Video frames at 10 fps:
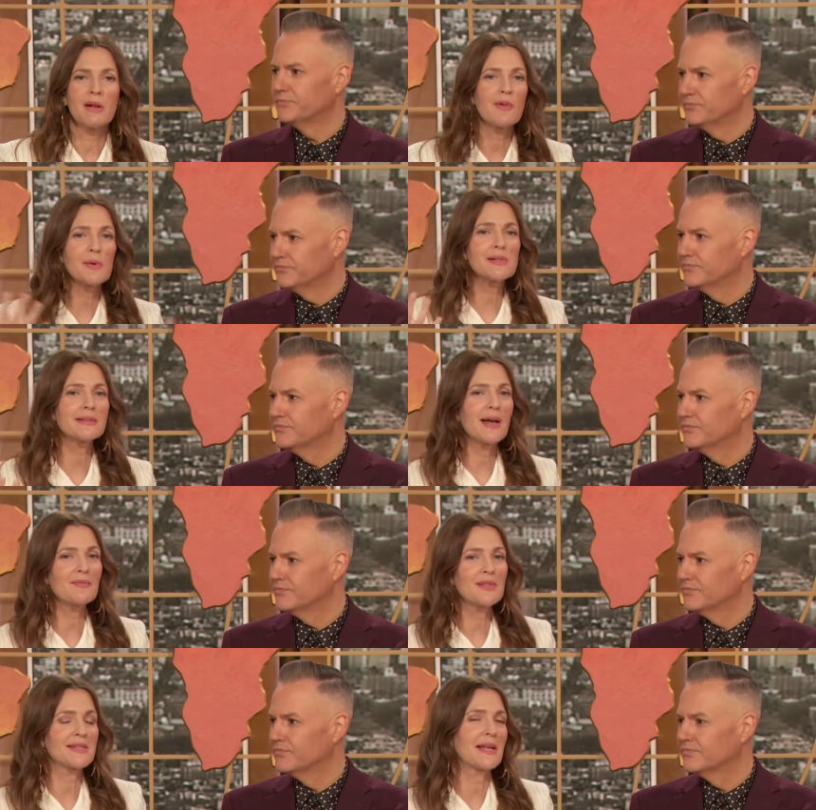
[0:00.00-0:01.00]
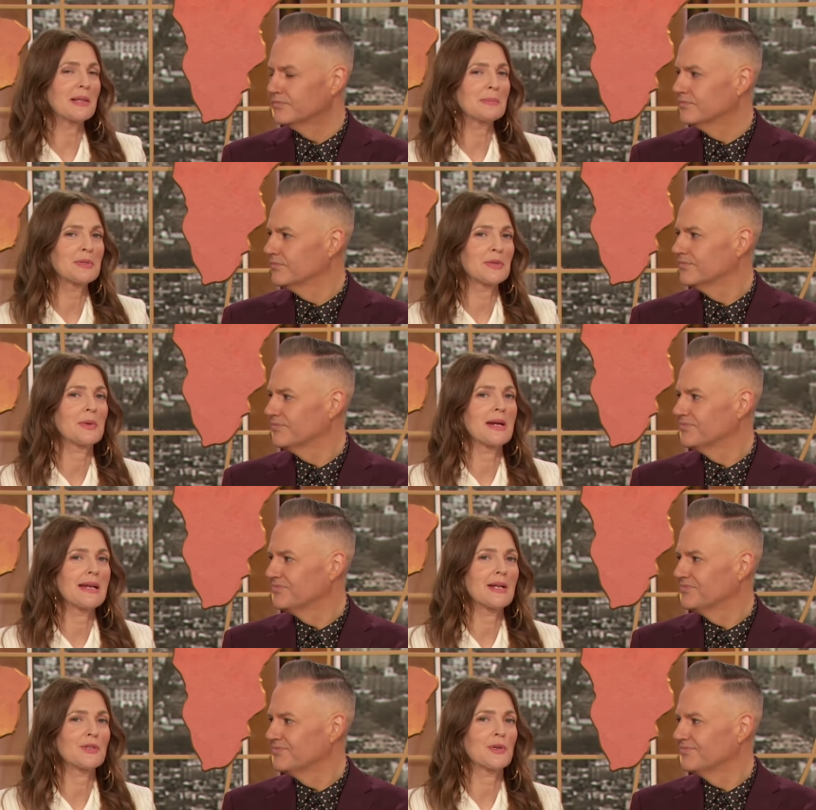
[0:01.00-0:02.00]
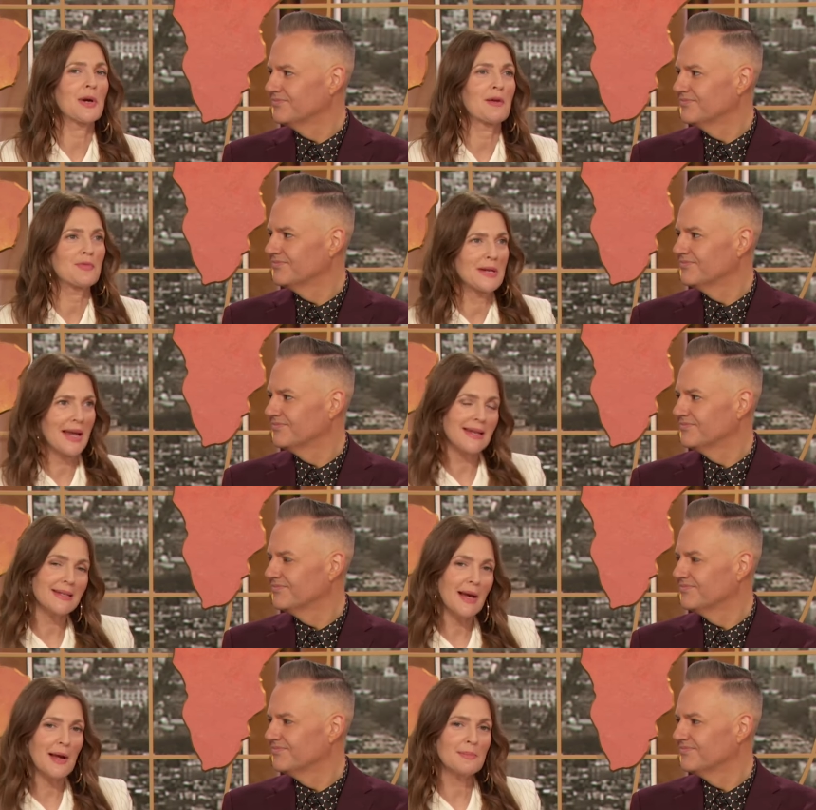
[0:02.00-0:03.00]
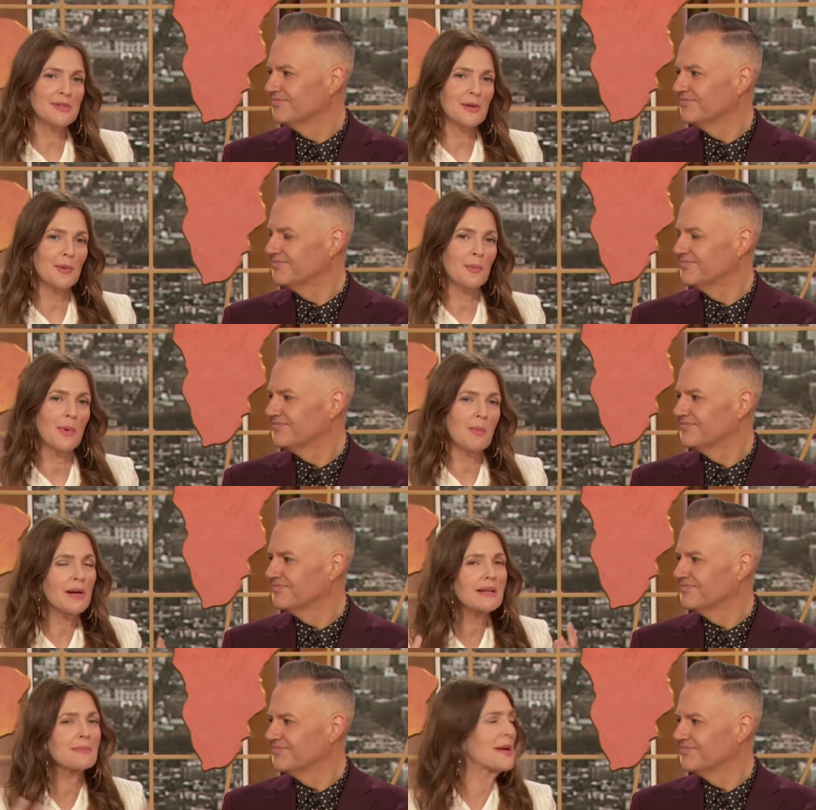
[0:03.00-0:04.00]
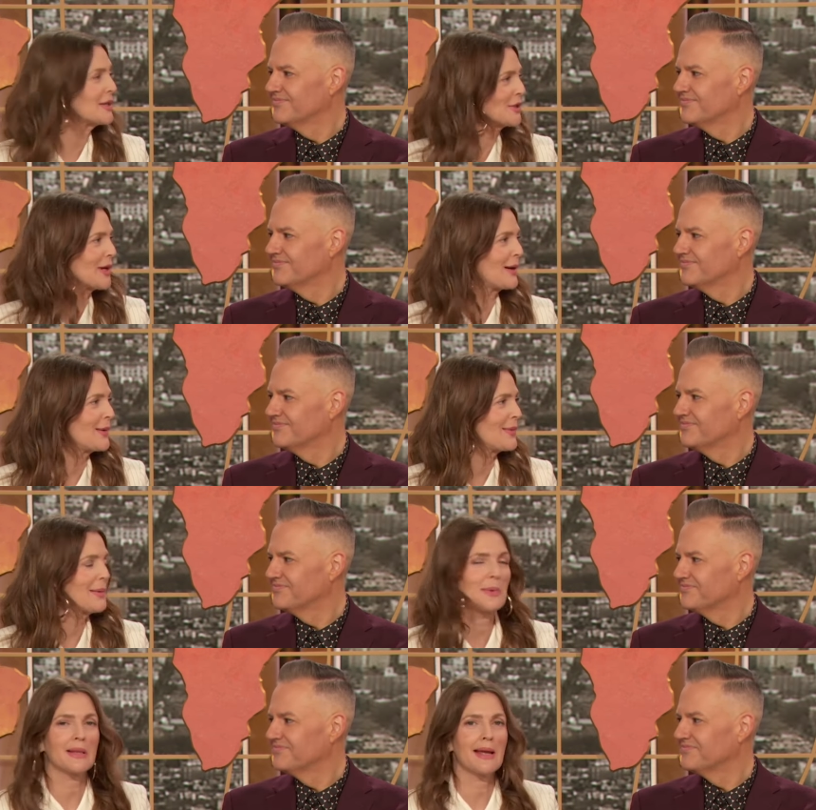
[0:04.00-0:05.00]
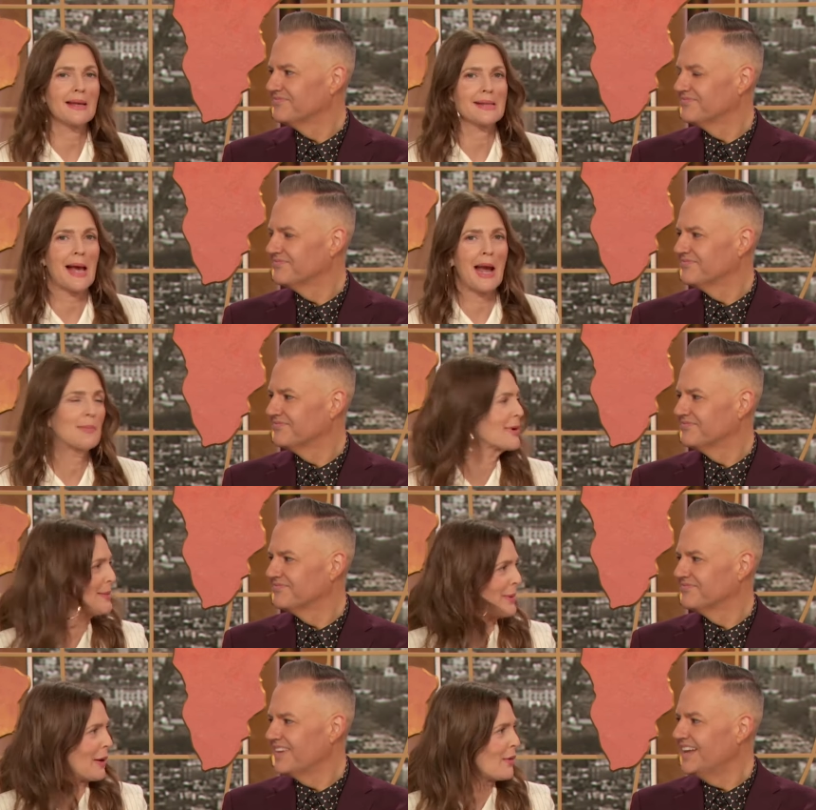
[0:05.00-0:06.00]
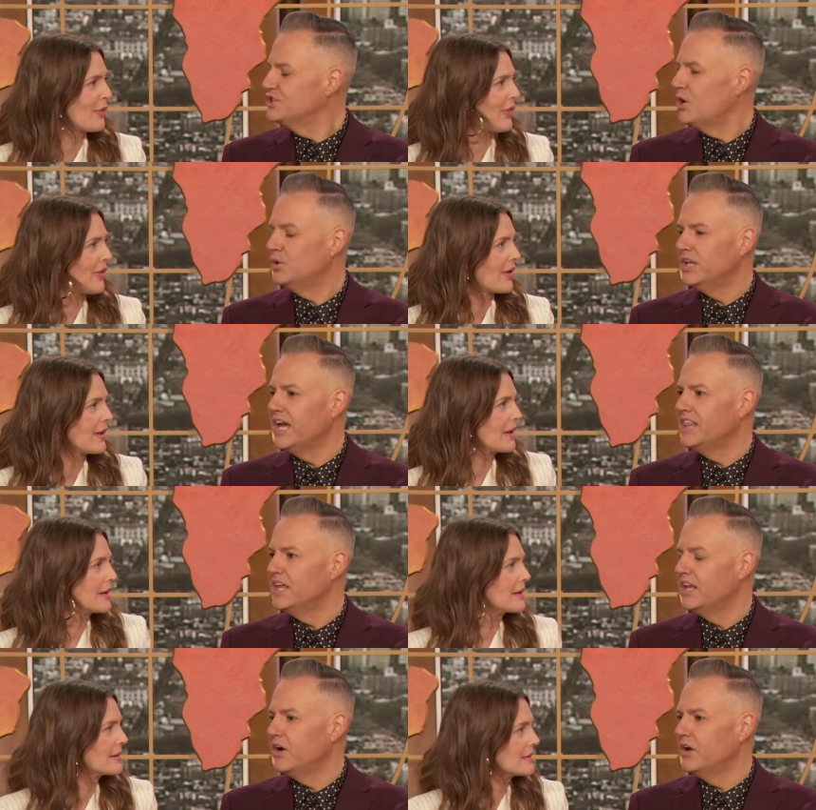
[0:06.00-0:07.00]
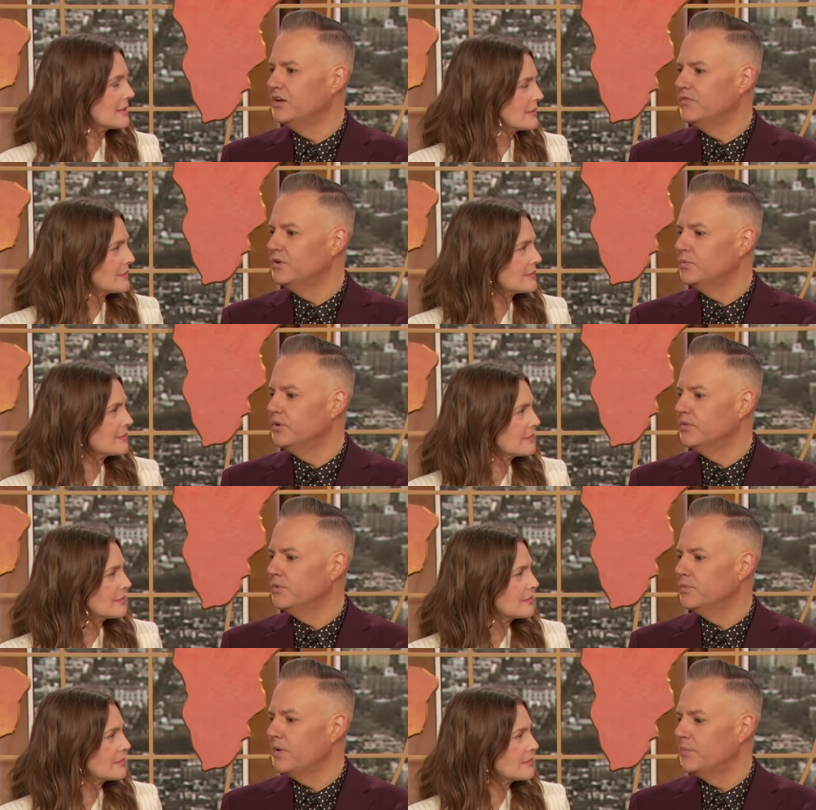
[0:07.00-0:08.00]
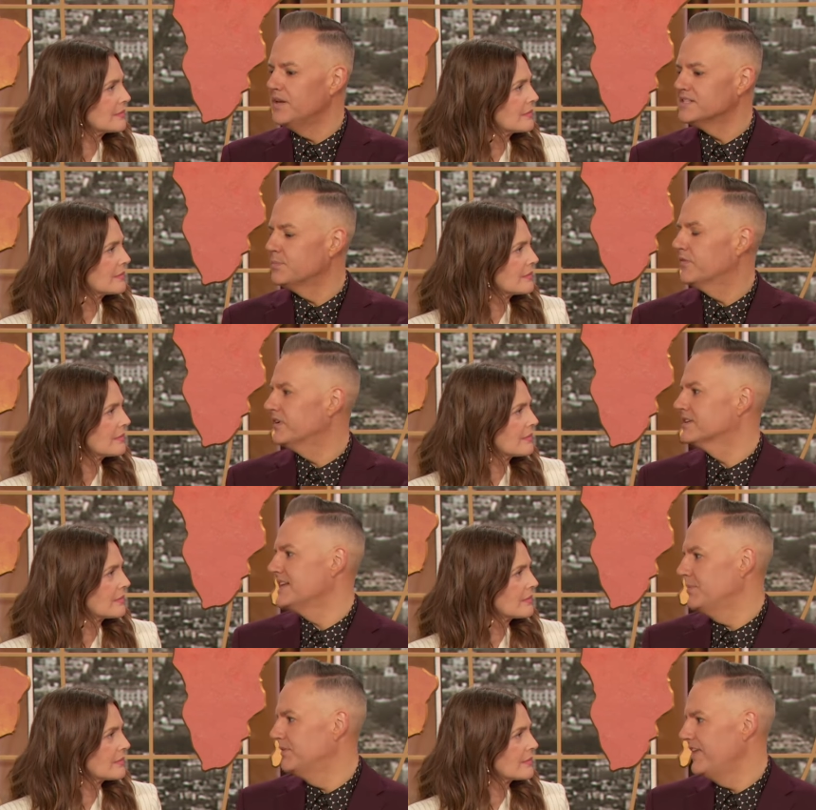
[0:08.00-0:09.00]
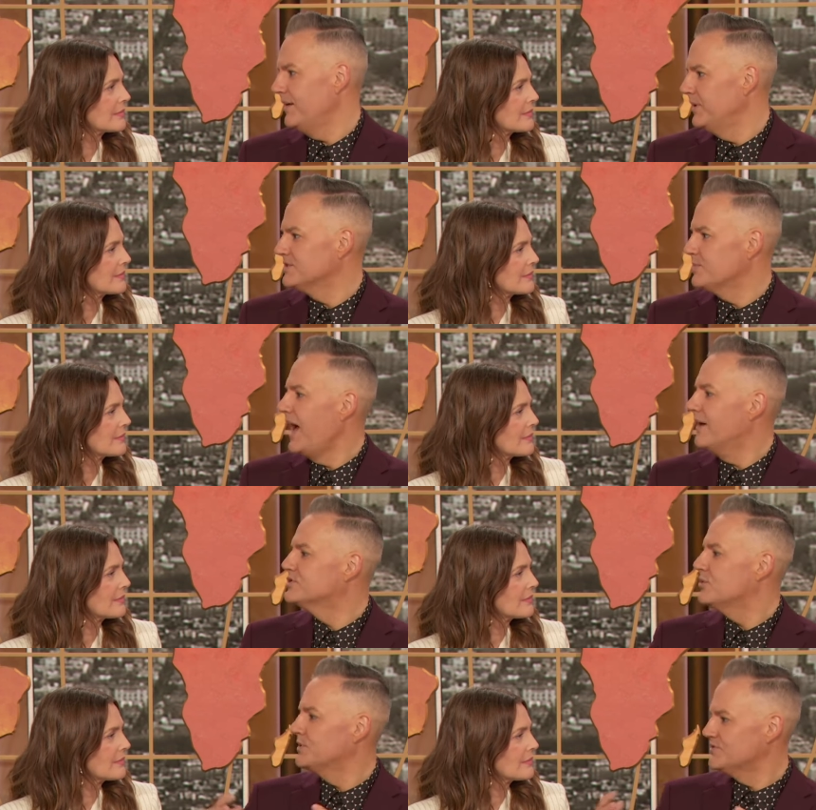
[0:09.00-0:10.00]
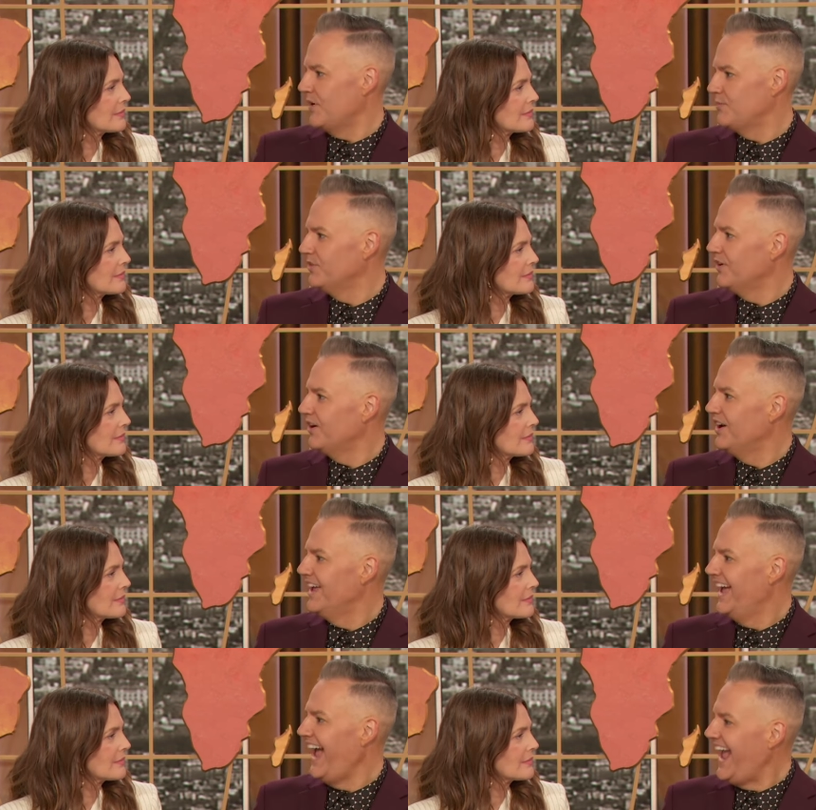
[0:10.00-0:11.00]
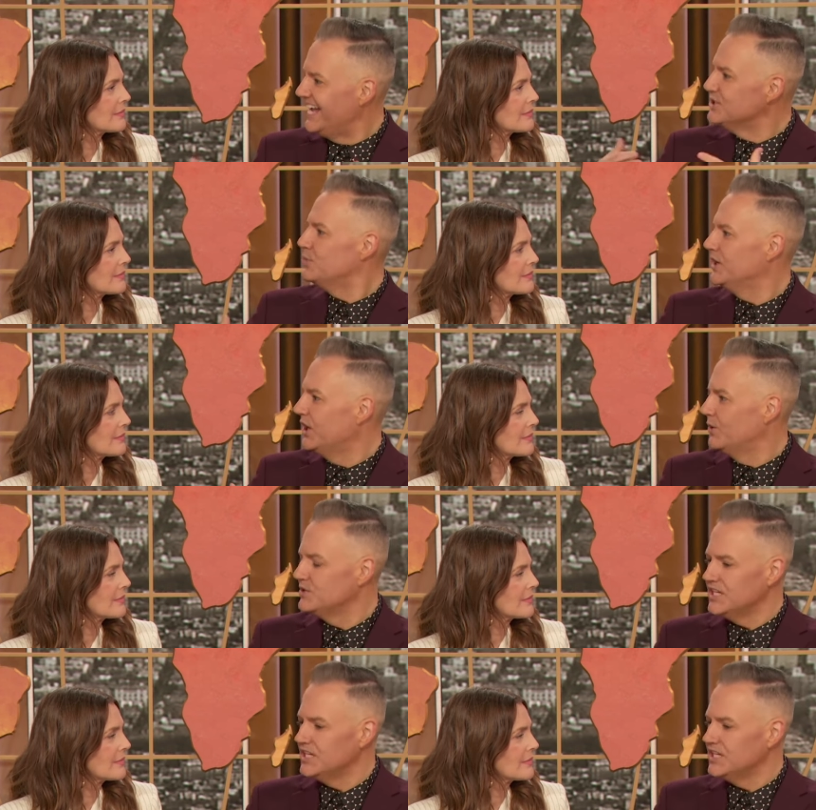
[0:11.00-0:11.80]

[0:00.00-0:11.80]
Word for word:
Speaker 1: always loved the celebratory nature of nighttime, so we wanted to make a show that really is a hybrid of both.
Speaker 2: Totally, and, and our interview with, with Mel B is a perfect example of that because we have so much fun with her, and we go deep.